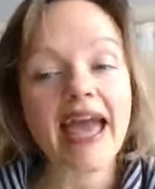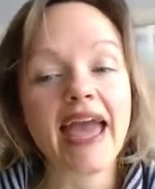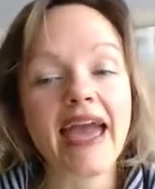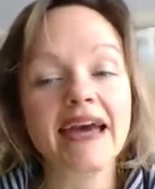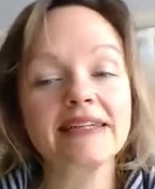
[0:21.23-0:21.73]

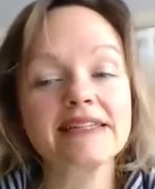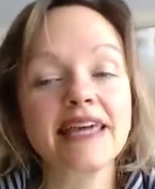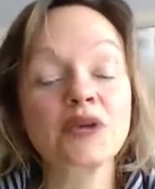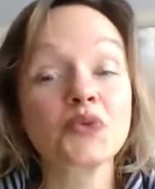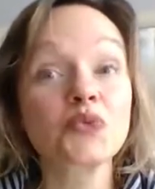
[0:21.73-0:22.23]
And
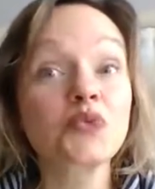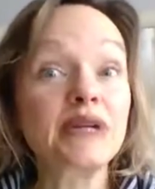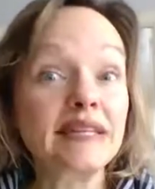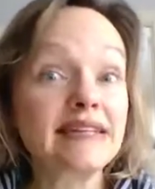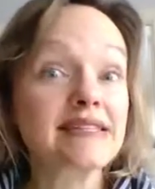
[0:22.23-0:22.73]
it
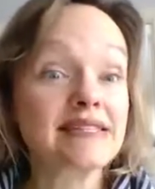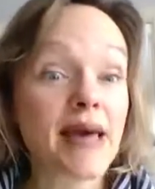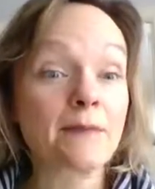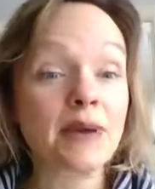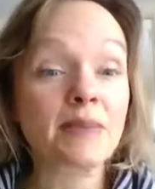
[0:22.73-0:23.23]
really
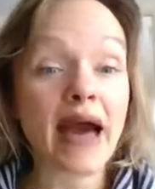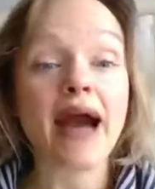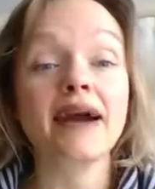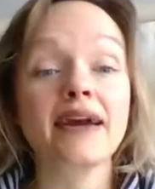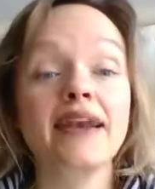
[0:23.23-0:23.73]
set me
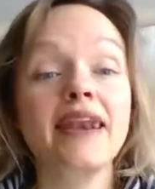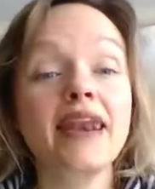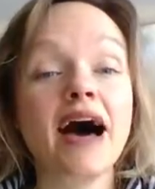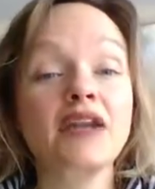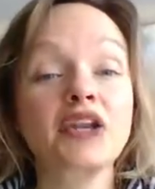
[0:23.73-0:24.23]
back
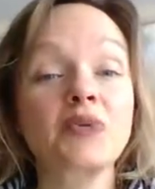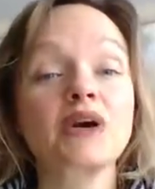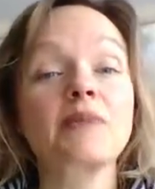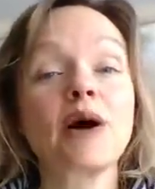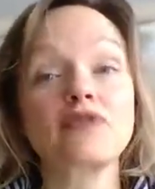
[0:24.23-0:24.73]
not
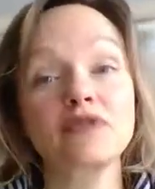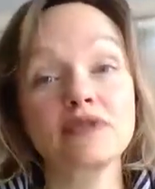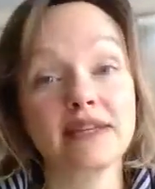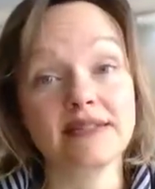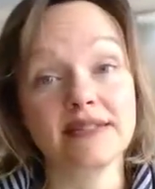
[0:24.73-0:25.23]
knowing about
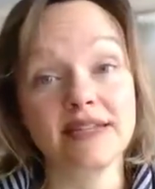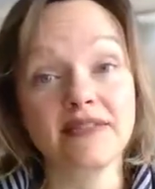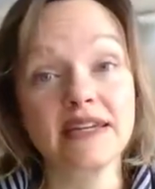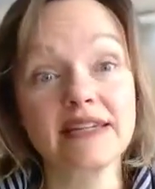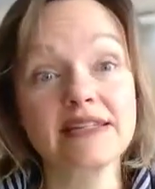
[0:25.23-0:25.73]
food
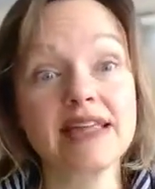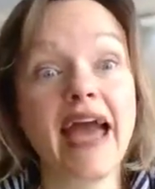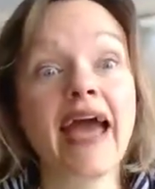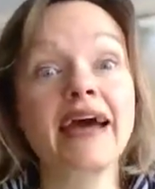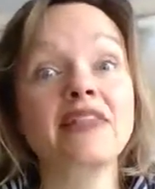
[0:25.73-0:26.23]
sensitivities
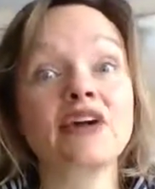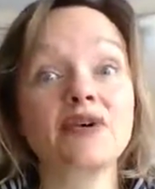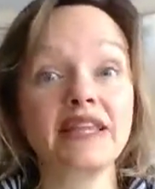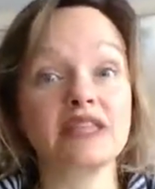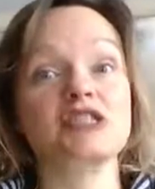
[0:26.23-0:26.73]
and their
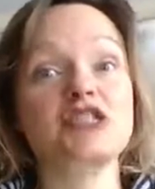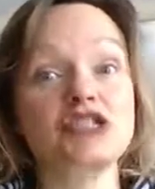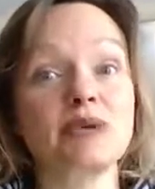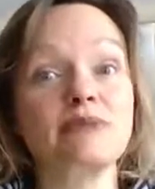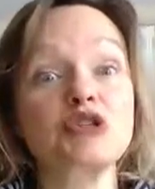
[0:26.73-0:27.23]

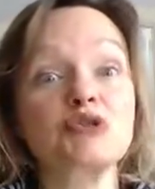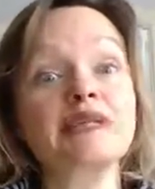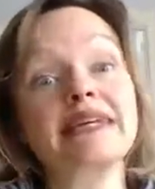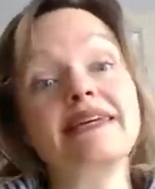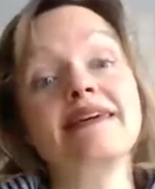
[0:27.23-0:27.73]
relationship to
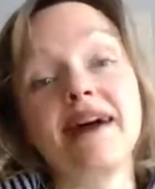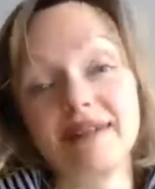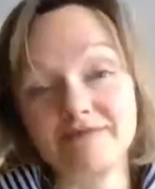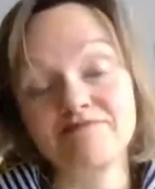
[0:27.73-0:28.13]
leaky gut.